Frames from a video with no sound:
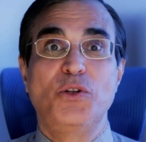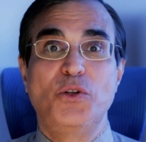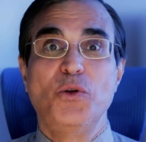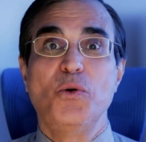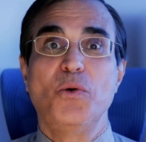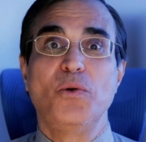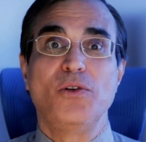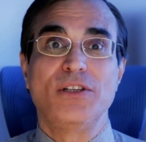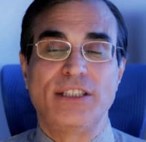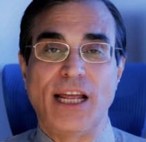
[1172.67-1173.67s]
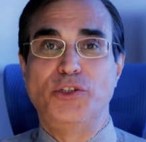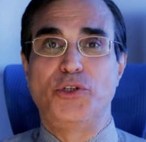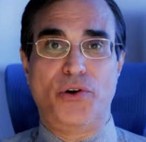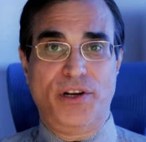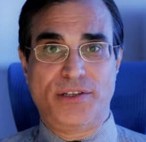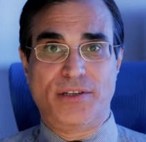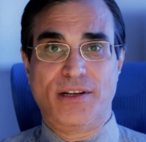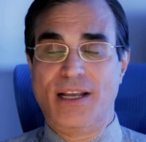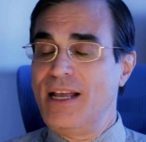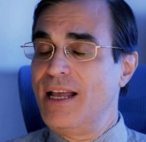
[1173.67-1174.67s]
2 centuries.
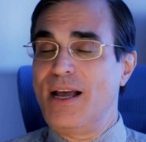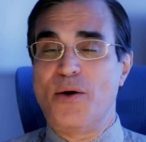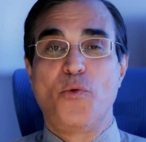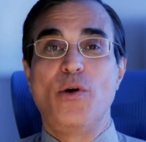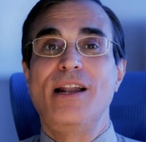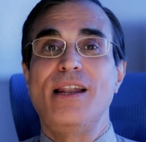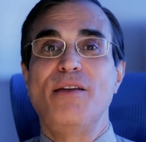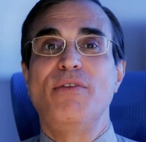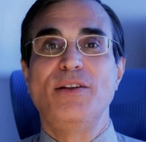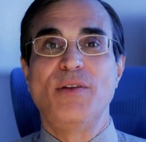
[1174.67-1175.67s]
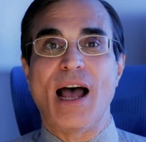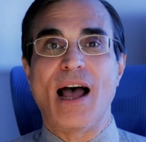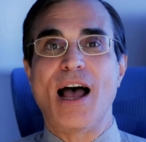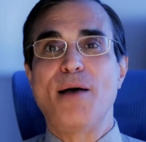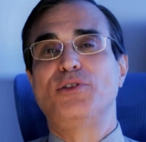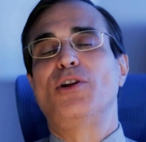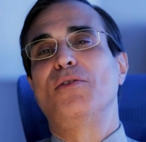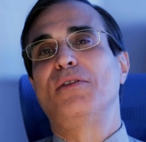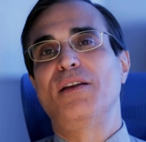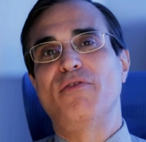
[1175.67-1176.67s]
We live in
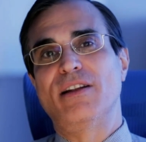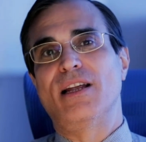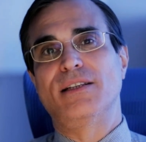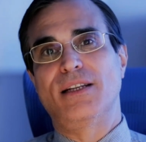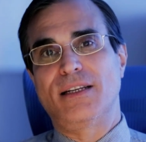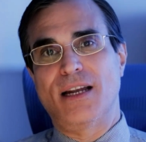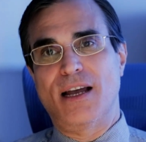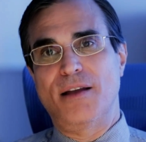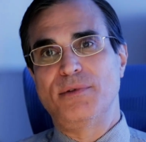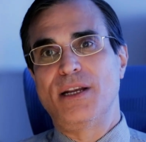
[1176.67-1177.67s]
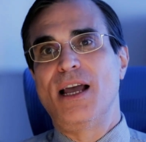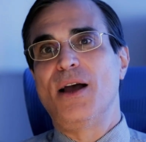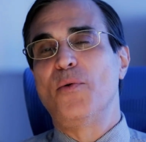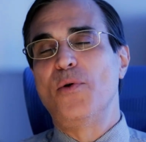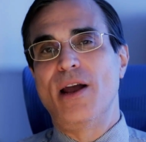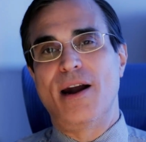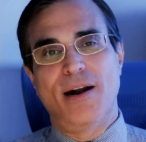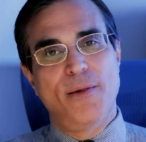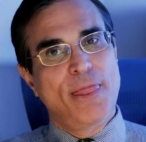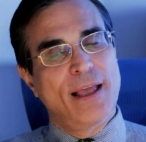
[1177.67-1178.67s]
absolutely fantastic times. We
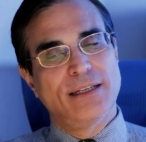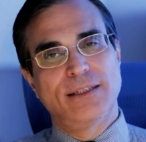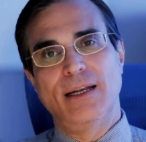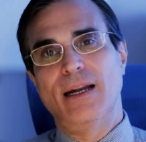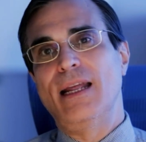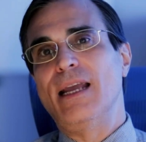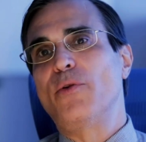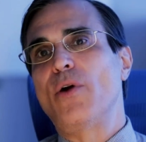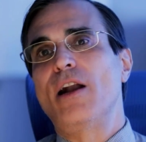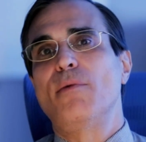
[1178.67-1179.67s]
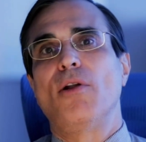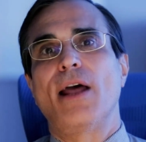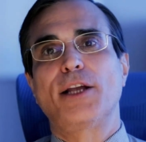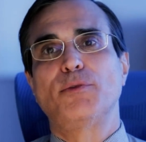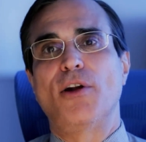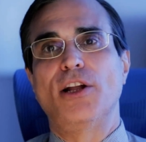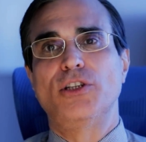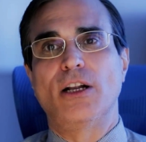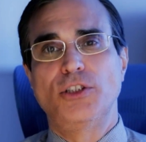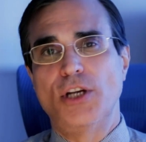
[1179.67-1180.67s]
are seeing incredible
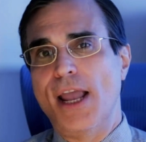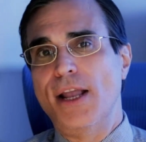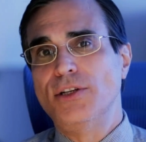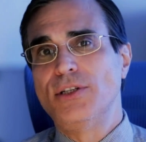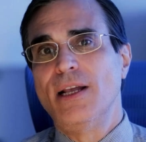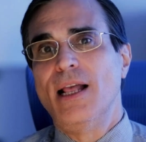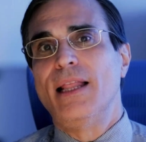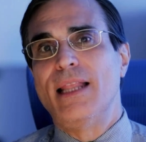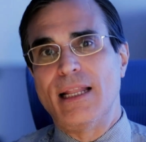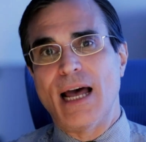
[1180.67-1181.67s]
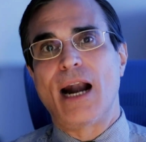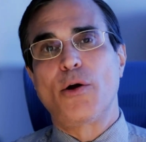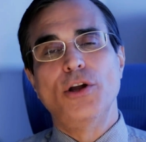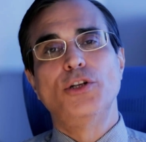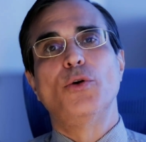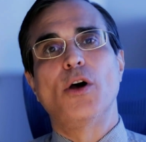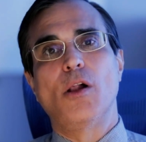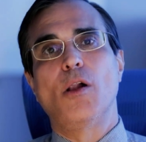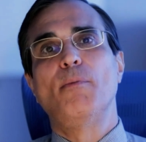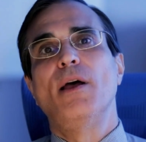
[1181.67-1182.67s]
exponential change that are going to
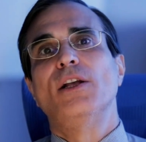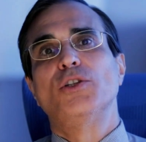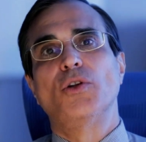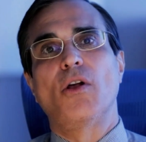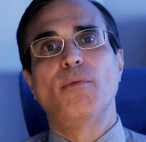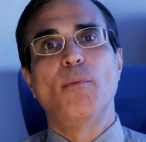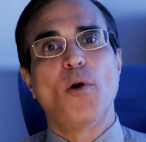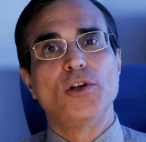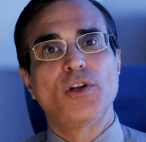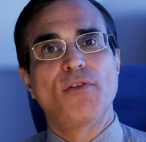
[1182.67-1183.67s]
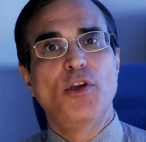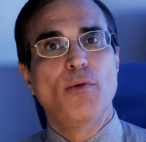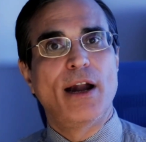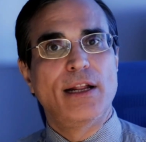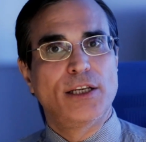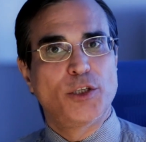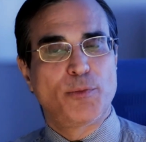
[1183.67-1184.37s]
help solve most of humanity's